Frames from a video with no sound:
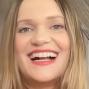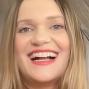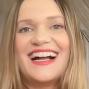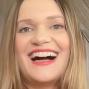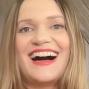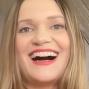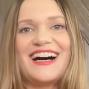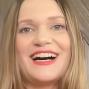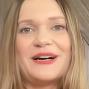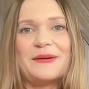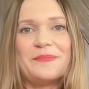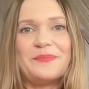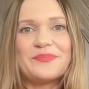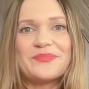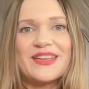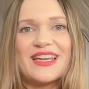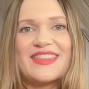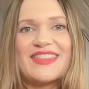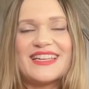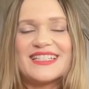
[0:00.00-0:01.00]

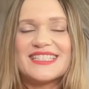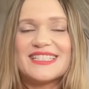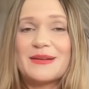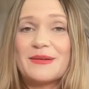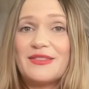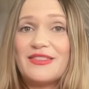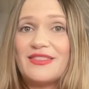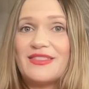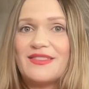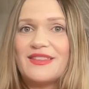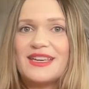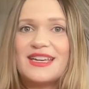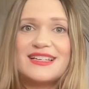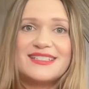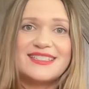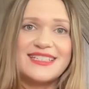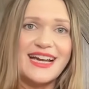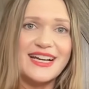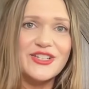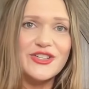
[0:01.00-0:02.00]
Um, it's a
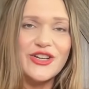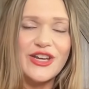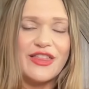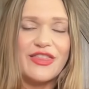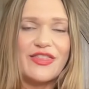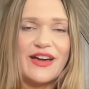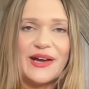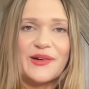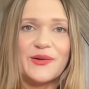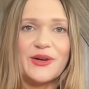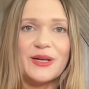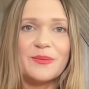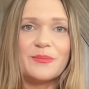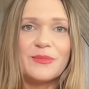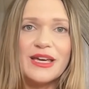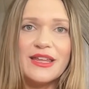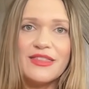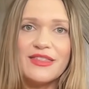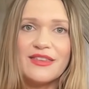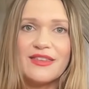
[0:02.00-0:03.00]
it's actually a thyroid
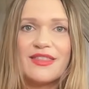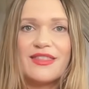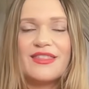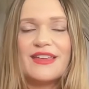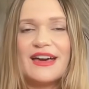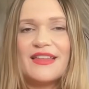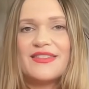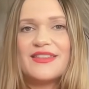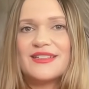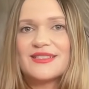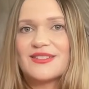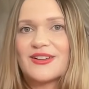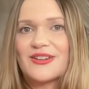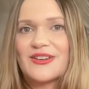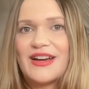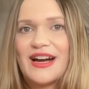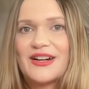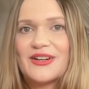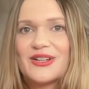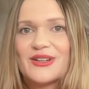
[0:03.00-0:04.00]
myth that these are
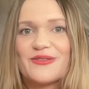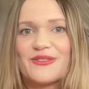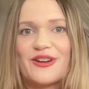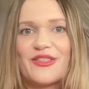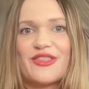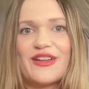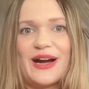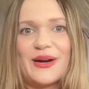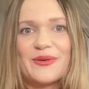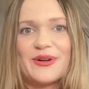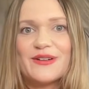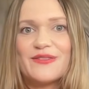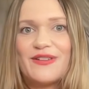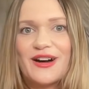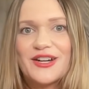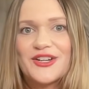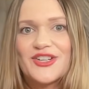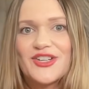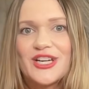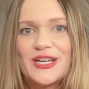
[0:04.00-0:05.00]
not good for thyroid
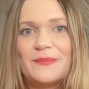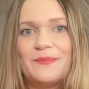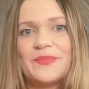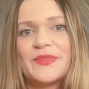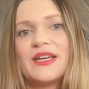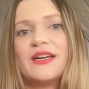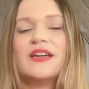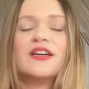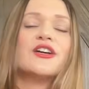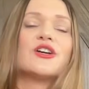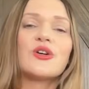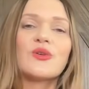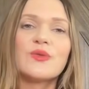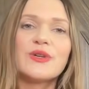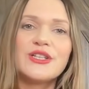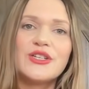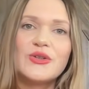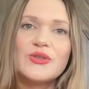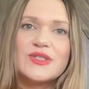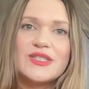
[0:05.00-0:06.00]
function.
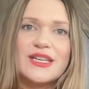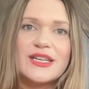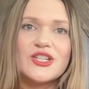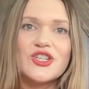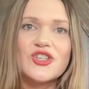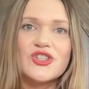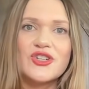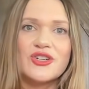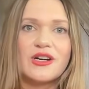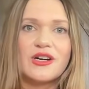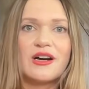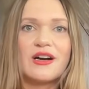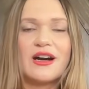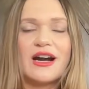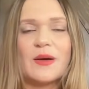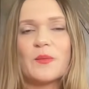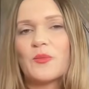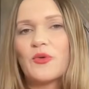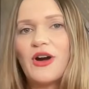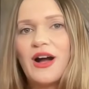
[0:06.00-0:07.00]
Reducing sugar
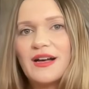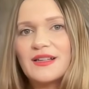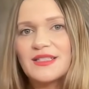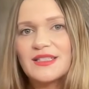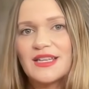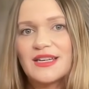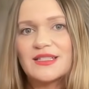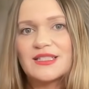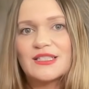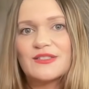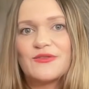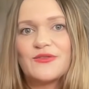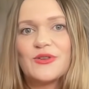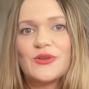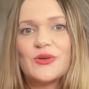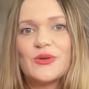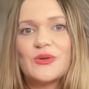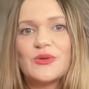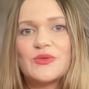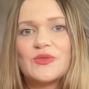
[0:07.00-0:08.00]
and processed
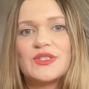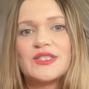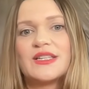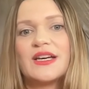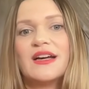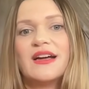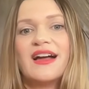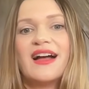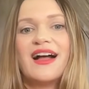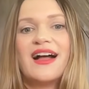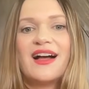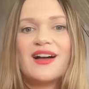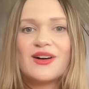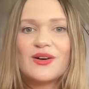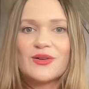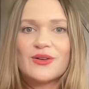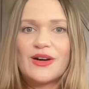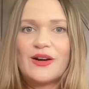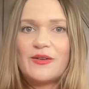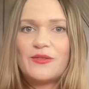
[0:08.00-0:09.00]
foods,
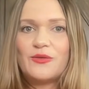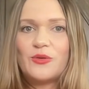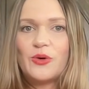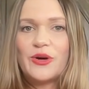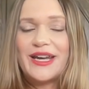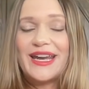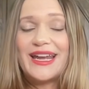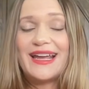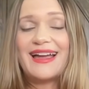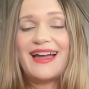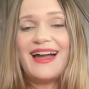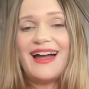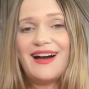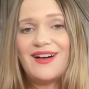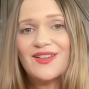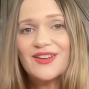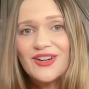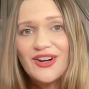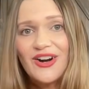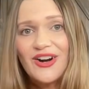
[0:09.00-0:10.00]
avoiding
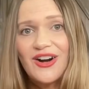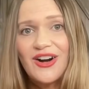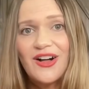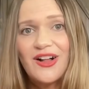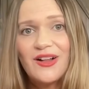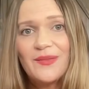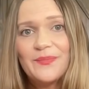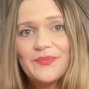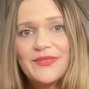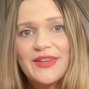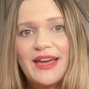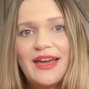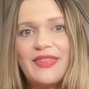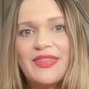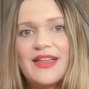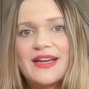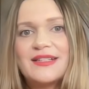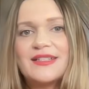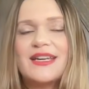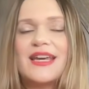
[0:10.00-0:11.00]
alcohol, and
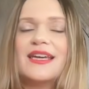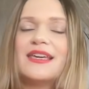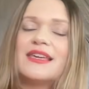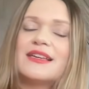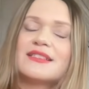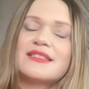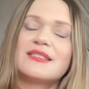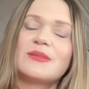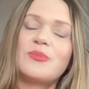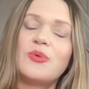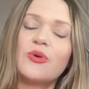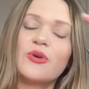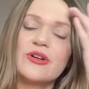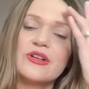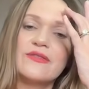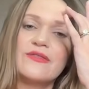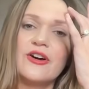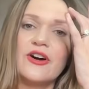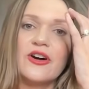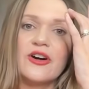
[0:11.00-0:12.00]
then taking
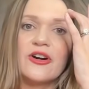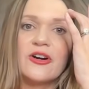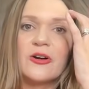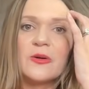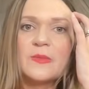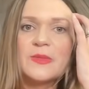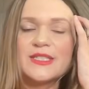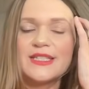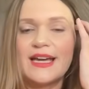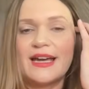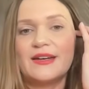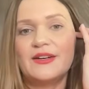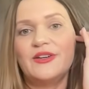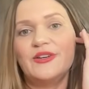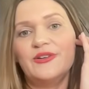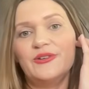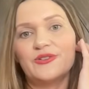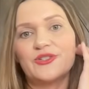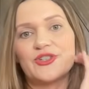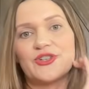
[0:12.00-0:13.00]
supportive herbs and
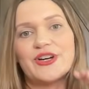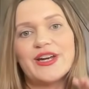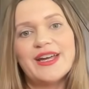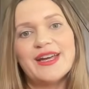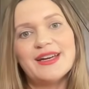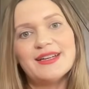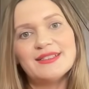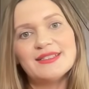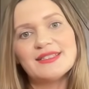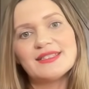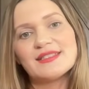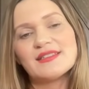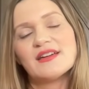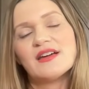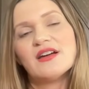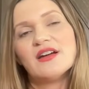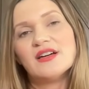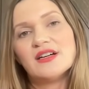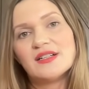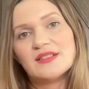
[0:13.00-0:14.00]
nutrients
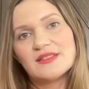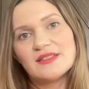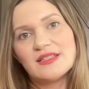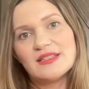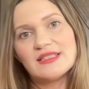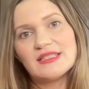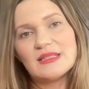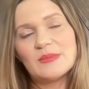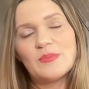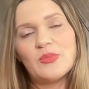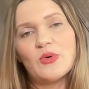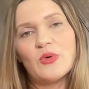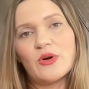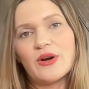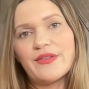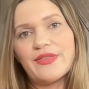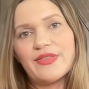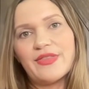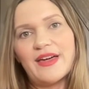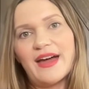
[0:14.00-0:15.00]
to
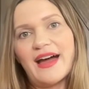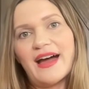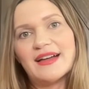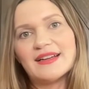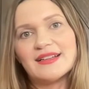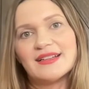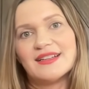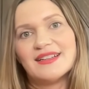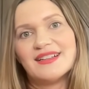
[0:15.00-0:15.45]
support that